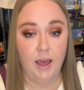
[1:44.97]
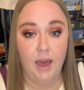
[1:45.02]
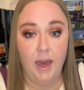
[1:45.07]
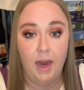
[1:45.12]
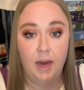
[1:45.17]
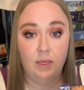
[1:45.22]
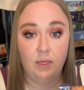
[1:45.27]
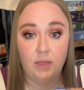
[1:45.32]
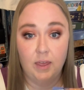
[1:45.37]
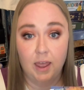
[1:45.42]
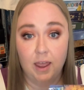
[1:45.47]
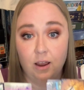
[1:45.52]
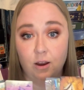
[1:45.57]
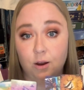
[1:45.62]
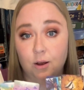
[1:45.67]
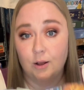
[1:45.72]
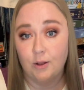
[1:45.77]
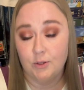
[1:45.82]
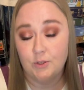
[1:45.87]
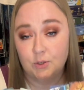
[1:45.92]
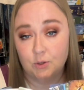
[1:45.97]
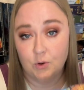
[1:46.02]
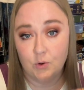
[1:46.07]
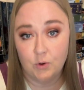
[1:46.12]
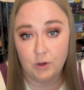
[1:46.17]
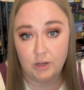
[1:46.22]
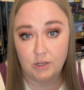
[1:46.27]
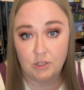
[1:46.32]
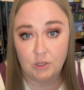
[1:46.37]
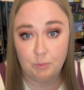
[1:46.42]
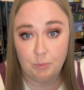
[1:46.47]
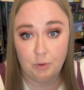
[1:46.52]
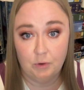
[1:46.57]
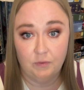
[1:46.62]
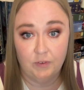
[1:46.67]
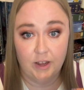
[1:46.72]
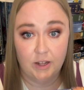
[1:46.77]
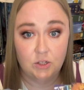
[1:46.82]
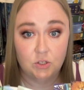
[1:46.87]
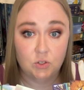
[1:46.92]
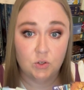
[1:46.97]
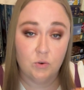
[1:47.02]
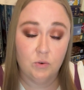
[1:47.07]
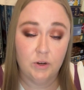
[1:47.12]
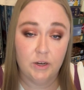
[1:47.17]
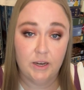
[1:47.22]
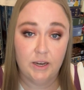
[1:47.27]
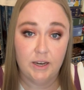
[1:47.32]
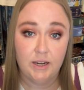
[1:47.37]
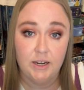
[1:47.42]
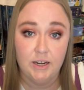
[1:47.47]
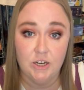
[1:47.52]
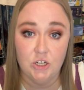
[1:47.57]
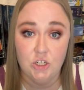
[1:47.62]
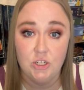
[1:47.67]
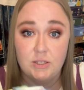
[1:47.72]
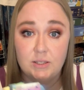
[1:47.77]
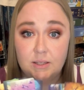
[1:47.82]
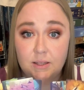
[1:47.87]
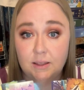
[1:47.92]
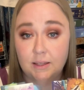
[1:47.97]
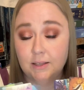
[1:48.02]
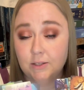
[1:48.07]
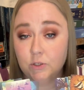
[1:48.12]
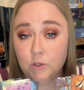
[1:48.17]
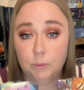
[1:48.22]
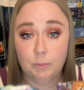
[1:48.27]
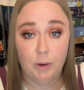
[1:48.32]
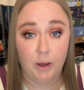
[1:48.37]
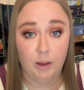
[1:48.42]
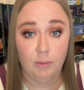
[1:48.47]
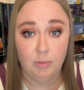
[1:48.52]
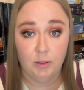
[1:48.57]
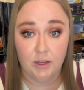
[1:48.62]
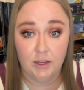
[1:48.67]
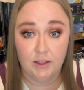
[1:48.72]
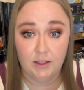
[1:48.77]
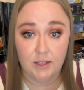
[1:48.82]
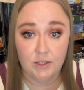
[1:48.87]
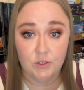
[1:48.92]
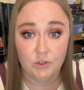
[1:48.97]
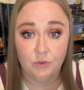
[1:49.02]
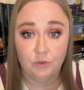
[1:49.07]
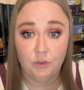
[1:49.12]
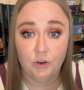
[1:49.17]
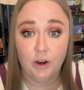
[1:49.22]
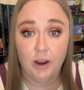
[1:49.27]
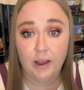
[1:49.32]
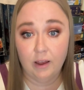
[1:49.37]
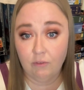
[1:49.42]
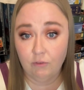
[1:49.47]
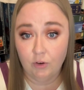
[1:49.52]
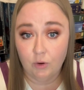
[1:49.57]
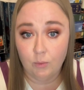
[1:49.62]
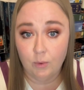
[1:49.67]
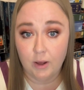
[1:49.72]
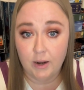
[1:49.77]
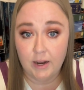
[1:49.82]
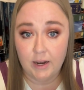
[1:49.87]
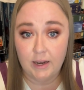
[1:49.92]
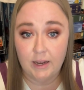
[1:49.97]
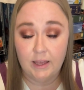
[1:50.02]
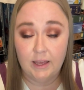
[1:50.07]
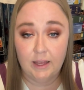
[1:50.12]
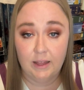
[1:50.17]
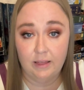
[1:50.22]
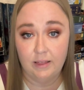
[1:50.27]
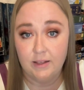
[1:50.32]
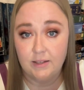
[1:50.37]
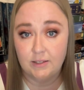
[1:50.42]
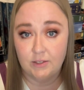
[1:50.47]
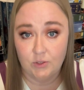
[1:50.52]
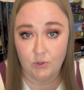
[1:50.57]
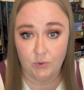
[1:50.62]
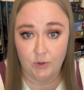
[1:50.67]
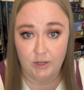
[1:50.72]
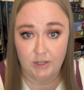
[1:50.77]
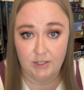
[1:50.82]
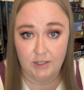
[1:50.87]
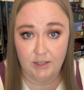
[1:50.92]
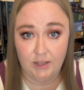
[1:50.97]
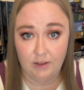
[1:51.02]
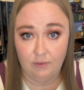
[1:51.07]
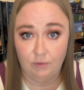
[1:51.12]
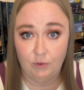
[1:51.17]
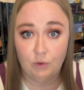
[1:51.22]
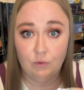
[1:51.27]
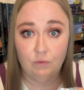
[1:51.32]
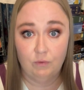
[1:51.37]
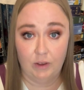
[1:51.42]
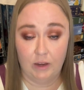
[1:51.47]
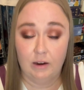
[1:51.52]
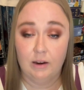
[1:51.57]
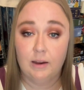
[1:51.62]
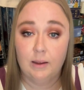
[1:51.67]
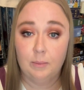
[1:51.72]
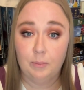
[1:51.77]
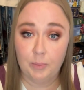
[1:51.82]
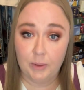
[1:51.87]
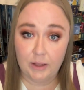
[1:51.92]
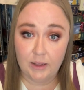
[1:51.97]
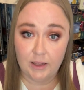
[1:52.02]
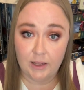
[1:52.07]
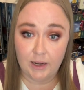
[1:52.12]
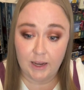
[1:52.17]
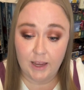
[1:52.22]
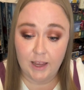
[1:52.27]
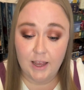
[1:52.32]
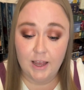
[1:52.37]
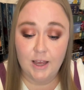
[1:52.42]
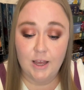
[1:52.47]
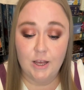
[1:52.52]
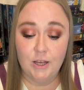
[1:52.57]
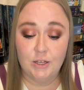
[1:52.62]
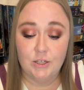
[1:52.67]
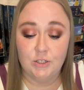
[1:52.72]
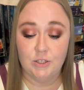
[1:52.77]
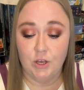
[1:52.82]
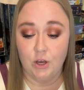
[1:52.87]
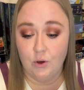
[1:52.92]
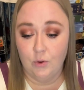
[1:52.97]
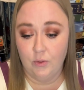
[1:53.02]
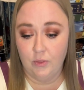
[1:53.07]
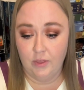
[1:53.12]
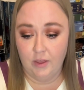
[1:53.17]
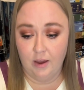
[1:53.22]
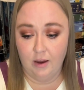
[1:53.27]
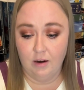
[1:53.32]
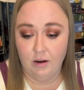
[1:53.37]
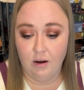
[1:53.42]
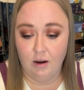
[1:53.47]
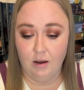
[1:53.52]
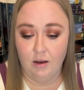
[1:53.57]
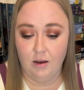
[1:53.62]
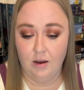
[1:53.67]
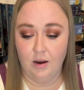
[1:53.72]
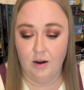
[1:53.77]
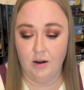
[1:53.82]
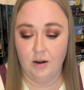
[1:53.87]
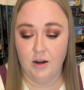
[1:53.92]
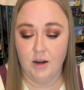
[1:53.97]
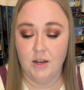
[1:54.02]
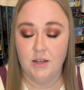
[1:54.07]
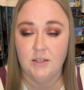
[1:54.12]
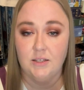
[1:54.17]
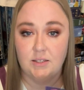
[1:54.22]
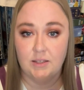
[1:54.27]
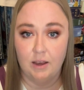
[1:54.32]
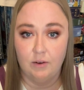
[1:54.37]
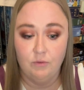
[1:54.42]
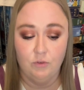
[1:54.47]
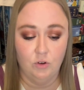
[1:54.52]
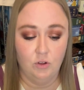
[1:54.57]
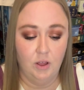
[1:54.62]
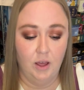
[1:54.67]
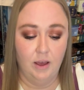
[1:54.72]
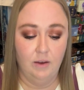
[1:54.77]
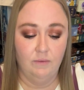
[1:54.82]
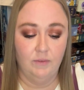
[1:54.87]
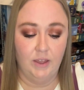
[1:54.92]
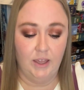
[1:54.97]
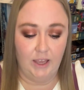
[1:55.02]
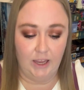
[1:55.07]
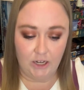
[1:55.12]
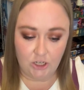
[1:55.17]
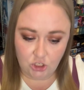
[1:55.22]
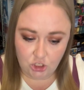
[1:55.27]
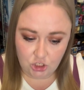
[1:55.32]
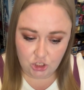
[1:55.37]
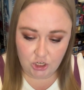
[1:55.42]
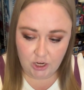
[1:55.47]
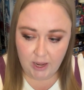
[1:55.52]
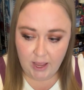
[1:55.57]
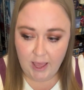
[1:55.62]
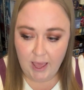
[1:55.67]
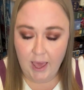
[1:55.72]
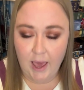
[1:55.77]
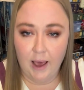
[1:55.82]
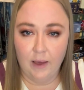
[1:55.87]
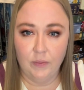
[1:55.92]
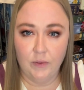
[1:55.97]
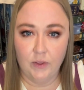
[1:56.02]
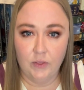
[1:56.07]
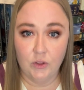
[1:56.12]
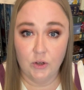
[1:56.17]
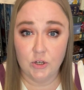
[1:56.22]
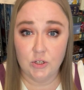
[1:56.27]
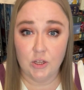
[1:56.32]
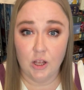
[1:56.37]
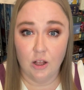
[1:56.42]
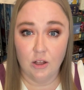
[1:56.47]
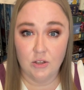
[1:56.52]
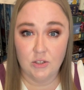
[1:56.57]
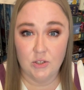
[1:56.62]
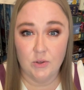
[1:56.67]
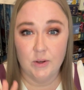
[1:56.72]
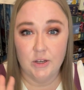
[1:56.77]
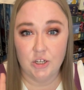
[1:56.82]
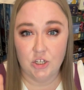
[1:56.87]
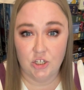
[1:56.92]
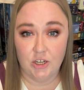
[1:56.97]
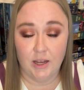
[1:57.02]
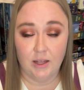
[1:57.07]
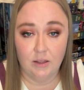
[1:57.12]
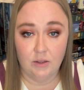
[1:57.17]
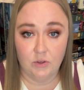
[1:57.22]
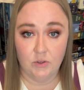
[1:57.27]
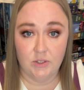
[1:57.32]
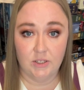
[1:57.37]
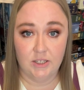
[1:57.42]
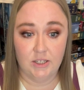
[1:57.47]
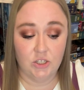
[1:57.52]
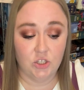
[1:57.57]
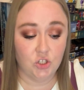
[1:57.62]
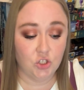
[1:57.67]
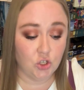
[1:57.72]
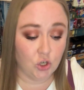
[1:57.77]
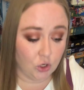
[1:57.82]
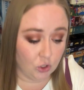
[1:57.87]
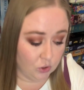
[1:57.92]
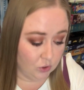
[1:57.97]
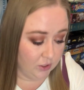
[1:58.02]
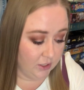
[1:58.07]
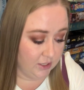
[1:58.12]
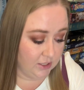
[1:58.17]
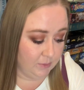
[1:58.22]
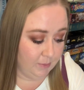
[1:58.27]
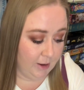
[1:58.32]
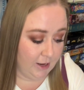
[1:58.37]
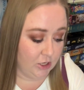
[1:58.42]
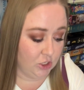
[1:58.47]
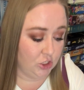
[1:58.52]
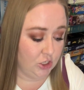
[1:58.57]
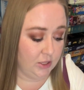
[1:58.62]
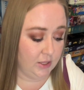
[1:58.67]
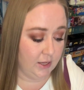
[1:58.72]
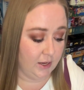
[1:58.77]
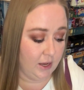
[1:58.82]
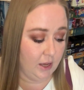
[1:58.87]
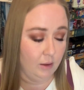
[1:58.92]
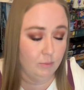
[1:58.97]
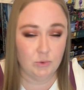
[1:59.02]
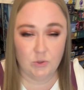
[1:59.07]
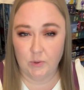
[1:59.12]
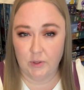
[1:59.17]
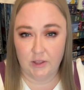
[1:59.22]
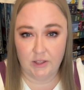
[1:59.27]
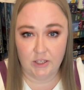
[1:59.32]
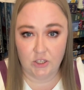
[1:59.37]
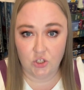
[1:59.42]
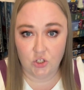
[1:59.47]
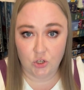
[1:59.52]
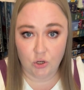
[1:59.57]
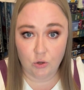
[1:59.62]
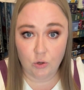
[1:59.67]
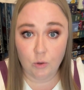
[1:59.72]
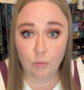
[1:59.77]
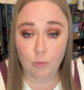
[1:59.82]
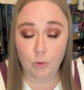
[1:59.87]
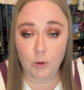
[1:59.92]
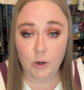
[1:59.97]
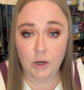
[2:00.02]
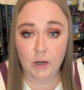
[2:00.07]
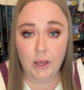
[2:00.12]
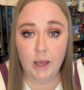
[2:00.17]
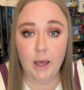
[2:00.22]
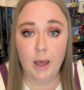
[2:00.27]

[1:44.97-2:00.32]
And they are also going to provide scoring conditions. And these are public. These are for everyone. And again, this is going to give you variability. So there are several of each. And then there's also a Shallow Seas turtle expansion that comes with this turtle board.